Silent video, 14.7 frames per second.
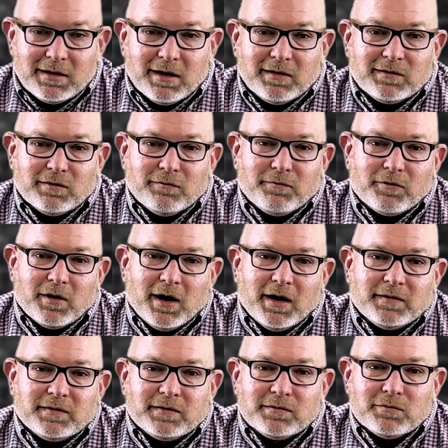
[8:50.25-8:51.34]
And so for
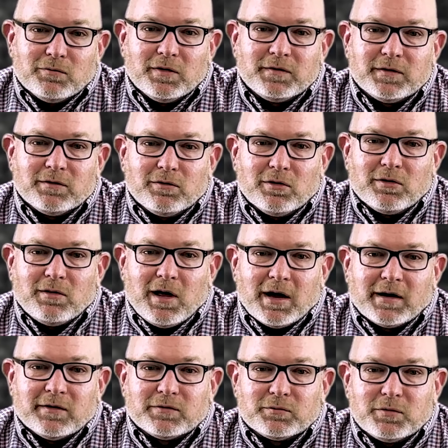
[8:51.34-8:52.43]
us, what does it look
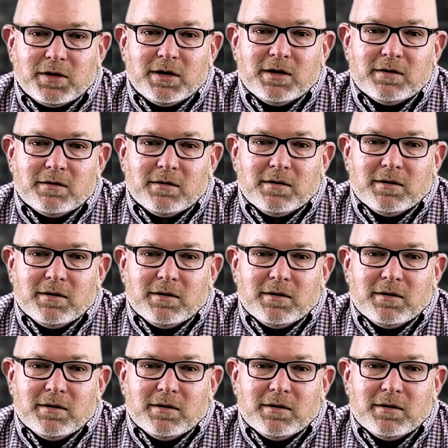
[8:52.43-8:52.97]
like as we